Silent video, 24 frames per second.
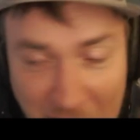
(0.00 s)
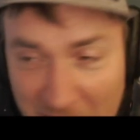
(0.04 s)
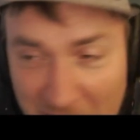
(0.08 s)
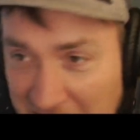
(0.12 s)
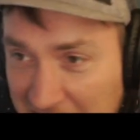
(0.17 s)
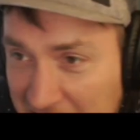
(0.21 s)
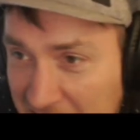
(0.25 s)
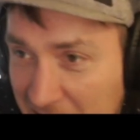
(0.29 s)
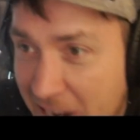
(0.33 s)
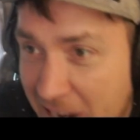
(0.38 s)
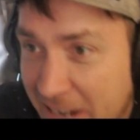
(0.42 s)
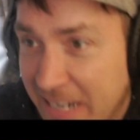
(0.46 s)
how
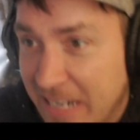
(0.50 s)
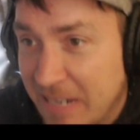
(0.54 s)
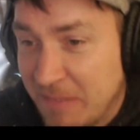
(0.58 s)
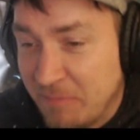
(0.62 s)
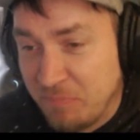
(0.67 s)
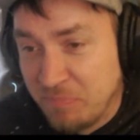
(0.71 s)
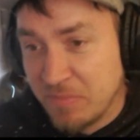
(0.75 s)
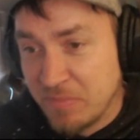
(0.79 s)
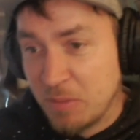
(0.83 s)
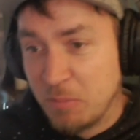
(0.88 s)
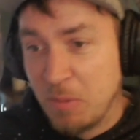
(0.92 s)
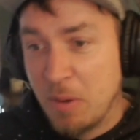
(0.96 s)

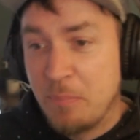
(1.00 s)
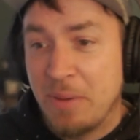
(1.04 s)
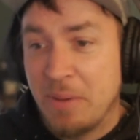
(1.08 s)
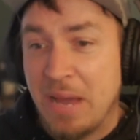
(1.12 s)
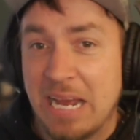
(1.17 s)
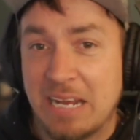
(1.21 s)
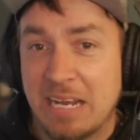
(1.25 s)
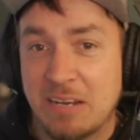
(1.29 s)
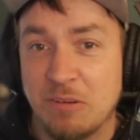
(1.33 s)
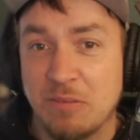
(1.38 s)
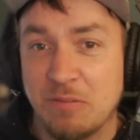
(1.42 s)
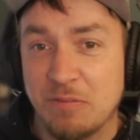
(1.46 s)
exciting. We're
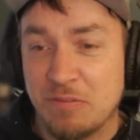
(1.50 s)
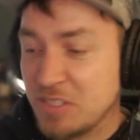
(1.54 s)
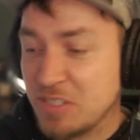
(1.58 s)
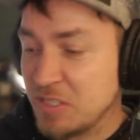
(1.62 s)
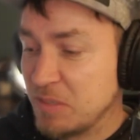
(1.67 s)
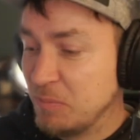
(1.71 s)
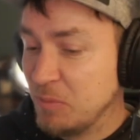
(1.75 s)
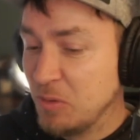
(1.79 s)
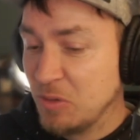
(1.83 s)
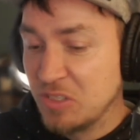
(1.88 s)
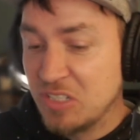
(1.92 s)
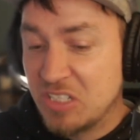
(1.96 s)
back on for
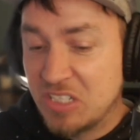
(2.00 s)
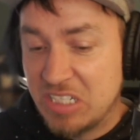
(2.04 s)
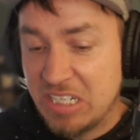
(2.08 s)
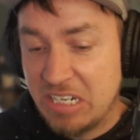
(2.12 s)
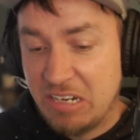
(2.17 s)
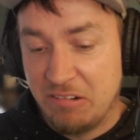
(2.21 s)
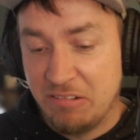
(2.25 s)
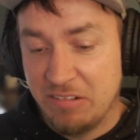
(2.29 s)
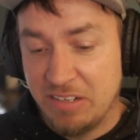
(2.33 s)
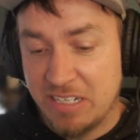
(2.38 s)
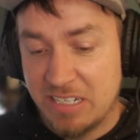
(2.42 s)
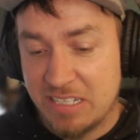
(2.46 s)
some more
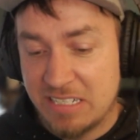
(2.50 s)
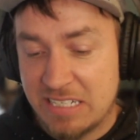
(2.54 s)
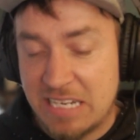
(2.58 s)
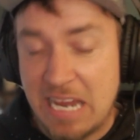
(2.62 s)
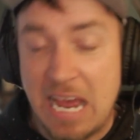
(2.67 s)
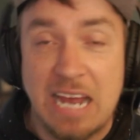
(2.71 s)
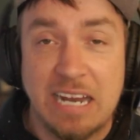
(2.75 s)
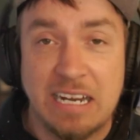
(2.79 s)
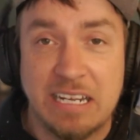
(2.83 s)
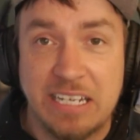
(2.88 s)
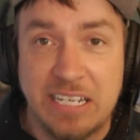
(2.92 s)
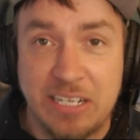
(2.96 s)

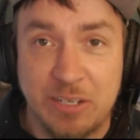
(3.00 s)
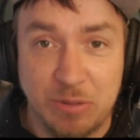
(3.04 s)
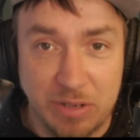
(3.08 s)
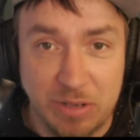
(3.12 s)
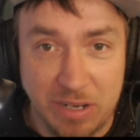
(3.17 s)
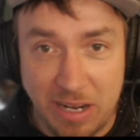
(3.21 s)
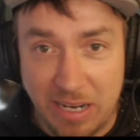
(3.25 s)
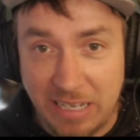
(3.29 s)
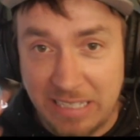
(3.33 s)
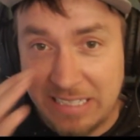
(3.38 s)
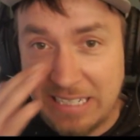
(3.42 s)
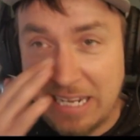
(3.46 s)
serious Anarchy
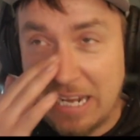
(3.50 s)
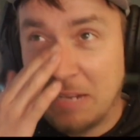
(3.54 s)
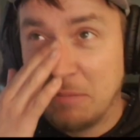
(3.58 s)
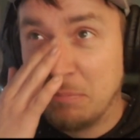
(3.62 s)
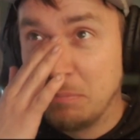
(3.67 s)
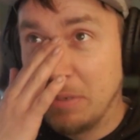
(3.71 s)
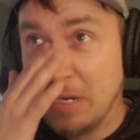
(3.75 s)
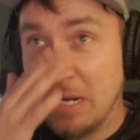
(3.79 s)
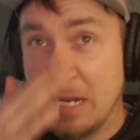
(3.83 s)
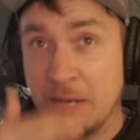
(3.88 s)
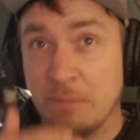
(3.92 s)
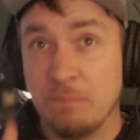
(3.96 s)
Online
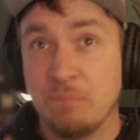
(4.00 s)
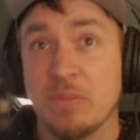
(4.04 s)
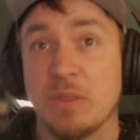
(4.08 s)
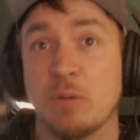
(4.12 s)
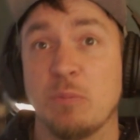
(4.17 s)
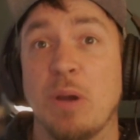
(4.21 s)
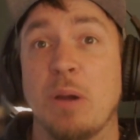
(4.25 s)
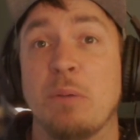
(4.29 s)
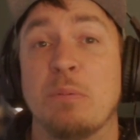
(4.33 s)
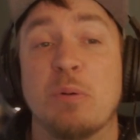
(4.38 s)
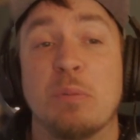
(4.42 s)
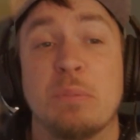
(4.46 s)
gameplay,
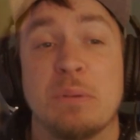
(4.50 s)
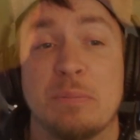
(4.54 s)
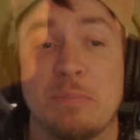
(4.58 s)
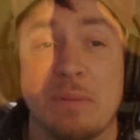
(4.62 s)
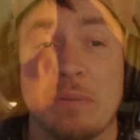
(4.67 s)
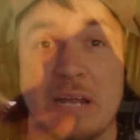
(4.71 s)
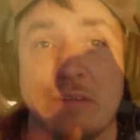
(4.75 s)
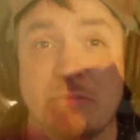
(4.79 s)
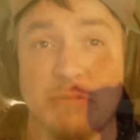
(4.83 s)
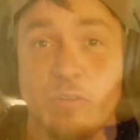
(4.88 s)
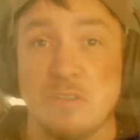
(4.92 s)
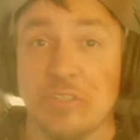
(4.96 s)
where we'll be
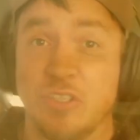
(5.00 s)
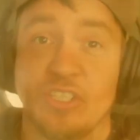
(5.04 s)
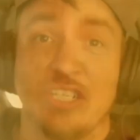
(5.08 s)
playing